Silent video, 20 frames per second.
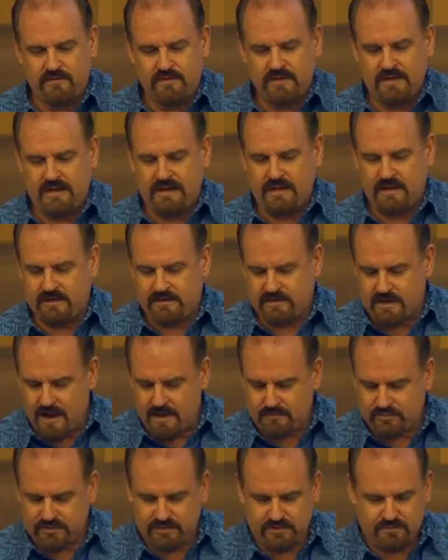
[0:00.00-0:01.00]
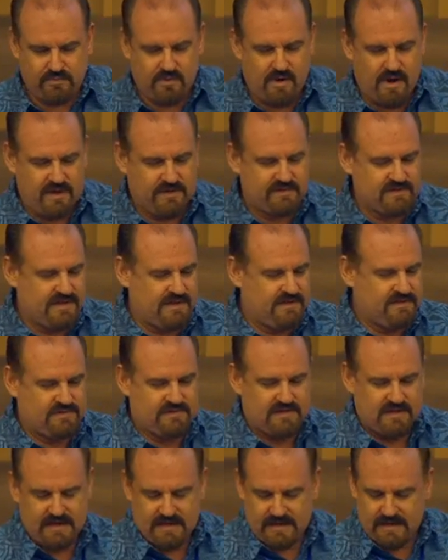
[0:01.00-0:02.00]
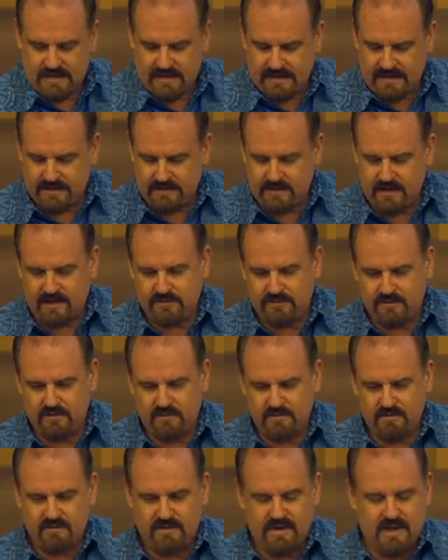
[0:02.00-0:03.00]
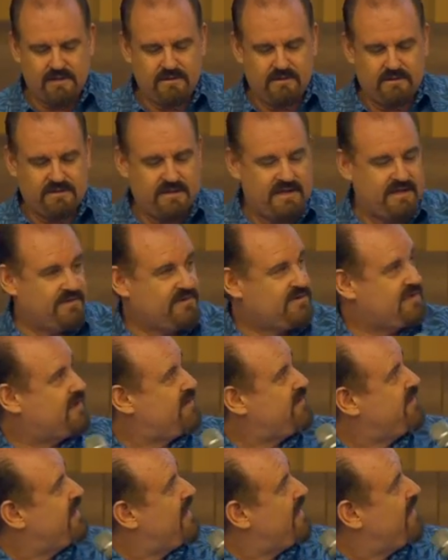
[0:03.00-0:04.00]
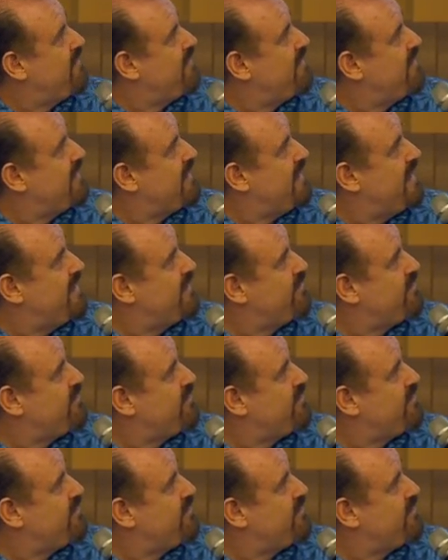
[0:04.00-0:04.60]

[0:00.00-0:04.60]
of the adoption process and other, other things that are there. And I